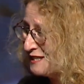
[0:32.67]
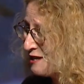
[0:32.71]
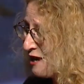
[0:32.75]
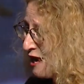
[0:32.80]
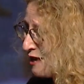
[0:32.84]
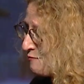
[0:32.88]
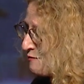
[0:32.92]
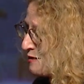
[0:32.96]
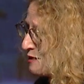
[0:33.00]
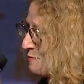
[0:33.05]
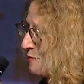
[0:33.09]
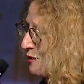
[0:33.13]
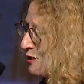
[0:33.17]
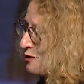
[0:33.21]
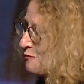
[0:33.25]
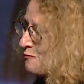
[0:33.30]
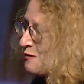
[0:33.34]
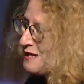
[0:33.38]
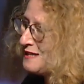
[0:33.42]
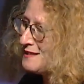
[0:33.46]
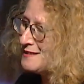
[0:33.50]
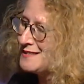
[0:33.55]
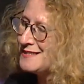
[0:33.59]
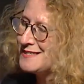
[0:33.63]
not respond
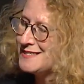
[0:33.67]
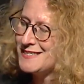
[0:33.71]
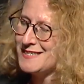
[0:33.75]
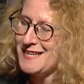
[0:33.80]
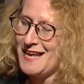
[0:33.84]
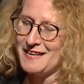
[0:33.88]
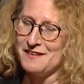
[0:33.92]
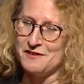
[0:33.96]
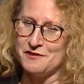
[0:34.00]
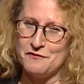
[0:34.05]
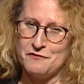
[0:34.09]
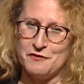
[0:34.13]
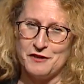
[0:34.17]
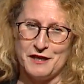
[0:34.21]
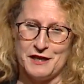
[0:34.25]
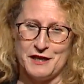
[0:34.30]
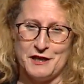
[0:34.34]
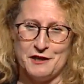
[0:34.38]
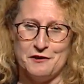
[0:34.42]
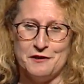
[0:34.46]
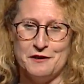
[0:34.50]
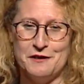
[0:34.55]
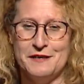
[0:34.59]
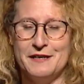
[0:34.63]
well to the standard of
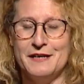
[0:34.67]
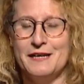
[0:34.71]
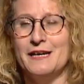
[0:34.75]
care.